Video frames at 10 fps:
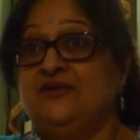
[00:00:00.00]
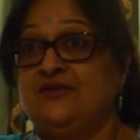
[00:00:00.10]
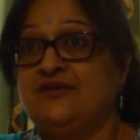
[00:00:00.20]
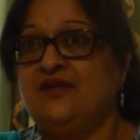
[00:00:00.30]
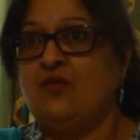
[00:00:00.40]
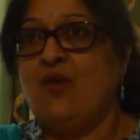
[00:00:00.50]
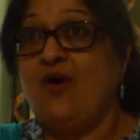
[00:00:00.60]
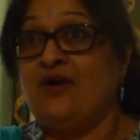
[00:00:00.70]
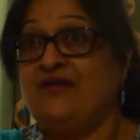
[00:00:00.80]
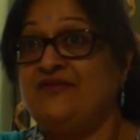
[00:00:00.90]
So you say,
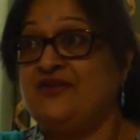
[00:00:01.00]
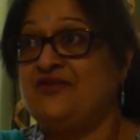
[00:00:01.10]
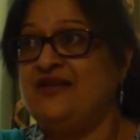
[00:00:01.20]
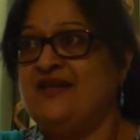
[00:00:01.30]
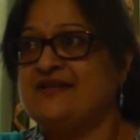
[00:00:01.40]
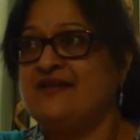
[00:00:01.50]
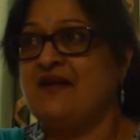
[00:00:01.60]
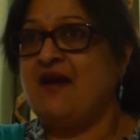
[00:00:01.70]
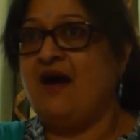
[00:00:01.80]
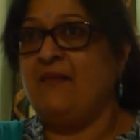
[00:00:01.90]
what if the tree
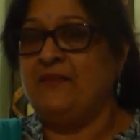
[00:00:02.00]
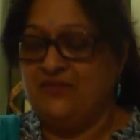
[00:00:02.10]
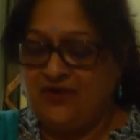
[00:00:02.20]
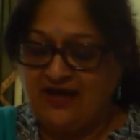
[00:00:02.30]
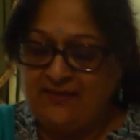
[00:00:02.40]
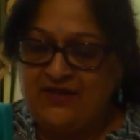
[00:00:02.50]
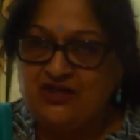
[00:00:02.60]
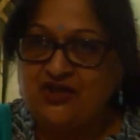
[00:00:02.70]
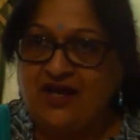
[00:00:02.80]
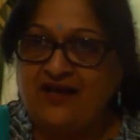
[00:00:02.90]
doesn't come? Okay, let me
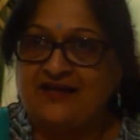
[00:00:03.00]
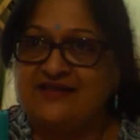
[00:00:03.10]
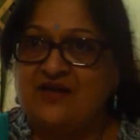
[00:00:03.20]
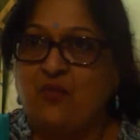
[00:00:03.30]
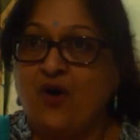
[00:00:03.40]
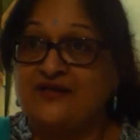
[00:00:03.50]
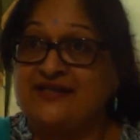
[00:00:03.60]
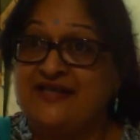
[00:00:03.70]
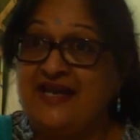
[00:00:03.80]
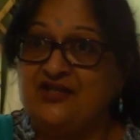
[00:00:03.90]
check and see what
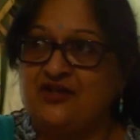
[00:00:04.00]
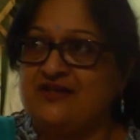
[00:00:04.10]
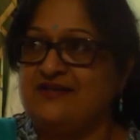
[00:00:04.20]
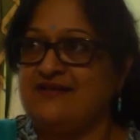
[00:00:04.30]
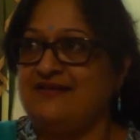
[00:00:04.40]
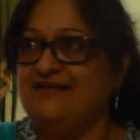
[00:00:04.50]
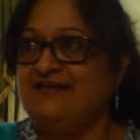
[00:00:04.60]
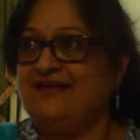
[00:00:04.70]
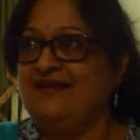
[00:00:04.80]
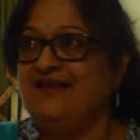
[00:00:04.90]
stage it is in.
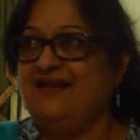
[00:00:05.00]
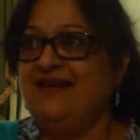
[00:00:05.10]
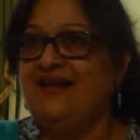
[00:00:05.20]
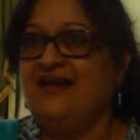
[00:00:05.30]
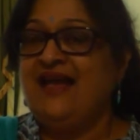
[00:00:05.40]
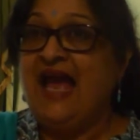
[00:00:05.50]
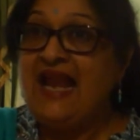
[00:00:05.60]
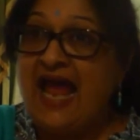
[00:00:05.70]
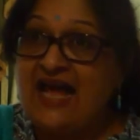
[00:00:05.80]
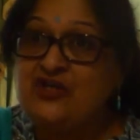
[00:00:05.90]

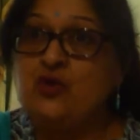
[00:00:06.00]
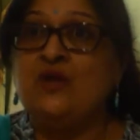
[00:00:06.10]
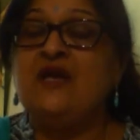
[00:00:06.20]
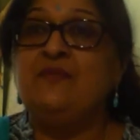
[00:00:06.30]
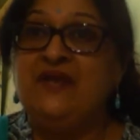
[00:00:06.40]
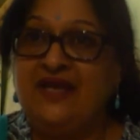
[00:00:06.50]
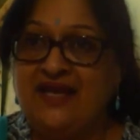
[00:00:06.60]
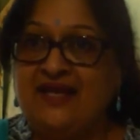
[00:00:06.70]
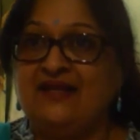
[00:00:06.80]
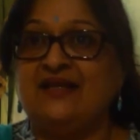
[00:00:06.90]
And as you keep
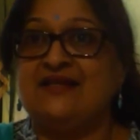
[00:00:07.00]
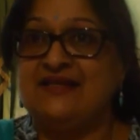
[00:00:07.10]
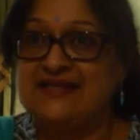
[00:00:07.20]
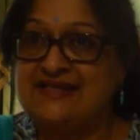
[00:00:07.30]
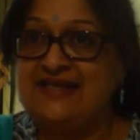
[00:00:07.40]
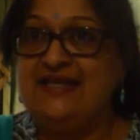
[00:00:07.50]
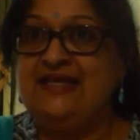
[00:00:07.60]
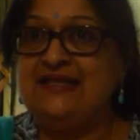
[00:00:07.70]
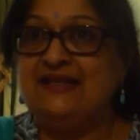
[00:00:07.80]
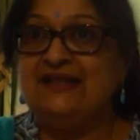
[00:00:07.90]
digging the seed,
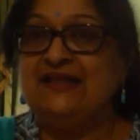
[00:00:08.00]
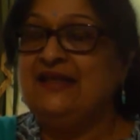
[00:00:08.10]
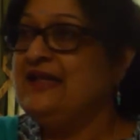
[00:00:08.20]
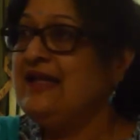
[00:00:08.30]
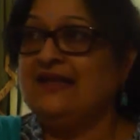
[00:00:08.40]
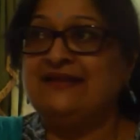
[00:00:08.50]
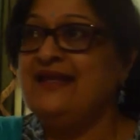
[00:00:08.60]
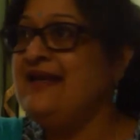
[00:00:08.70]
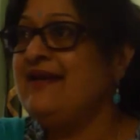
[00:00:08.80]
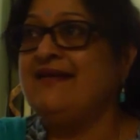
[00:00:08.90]

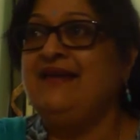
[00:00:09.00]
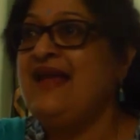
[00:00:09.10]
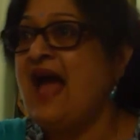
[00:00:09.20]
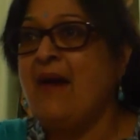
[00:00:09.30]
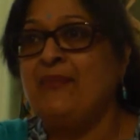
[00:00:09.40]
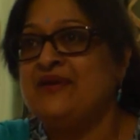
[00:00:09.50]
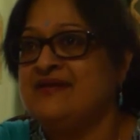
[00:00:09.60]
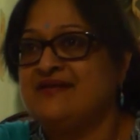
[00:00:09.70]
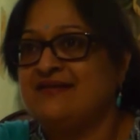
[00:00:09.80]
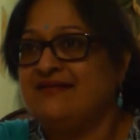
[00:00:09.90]
nothing really
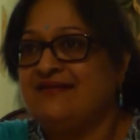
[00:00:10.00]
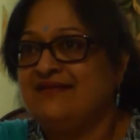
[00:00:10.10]
happens.